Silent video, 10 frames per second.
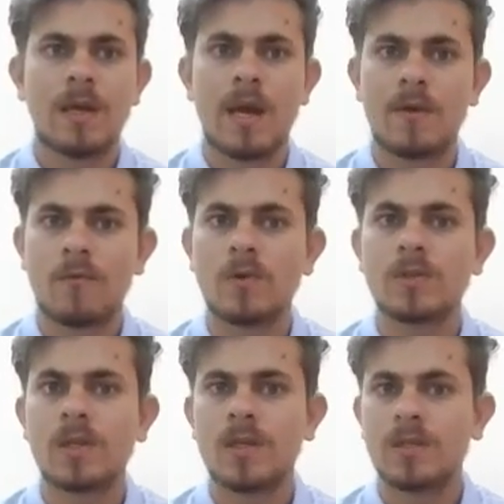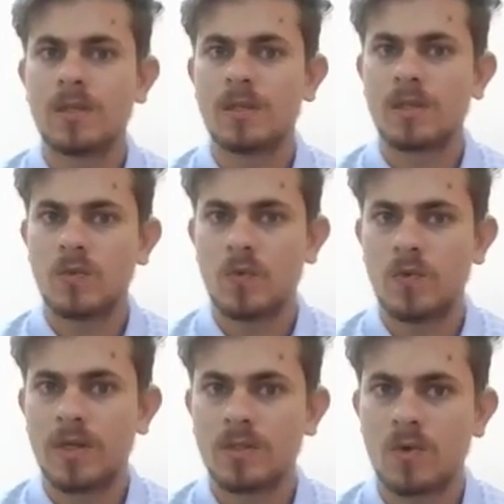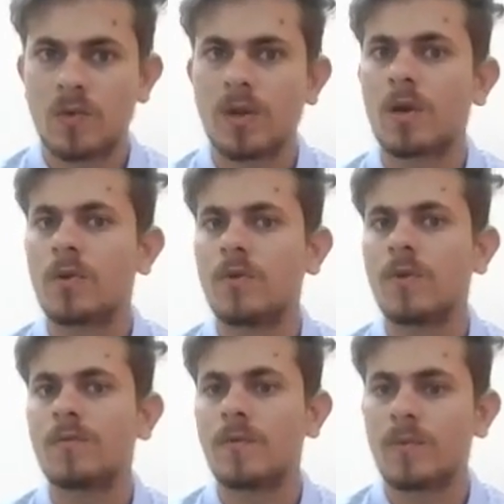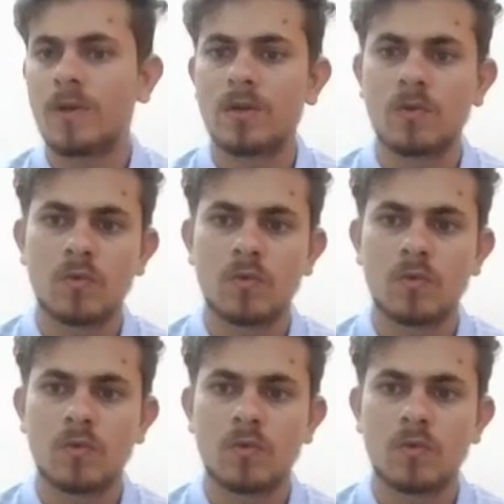and was released in the US on October 15,